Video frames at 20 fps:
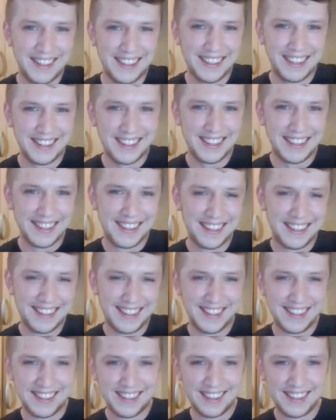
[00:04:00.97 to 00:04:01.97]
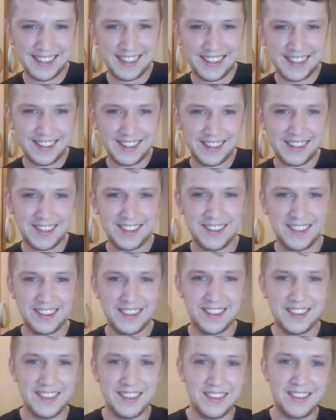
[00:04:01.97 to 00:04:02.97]

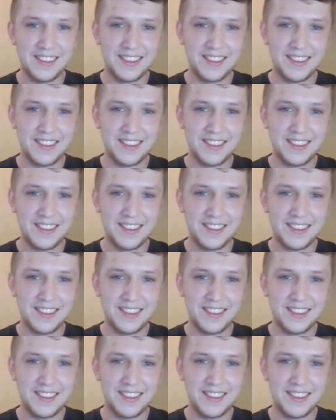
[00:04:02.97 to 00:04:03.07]
No words are spoken by the person on screen.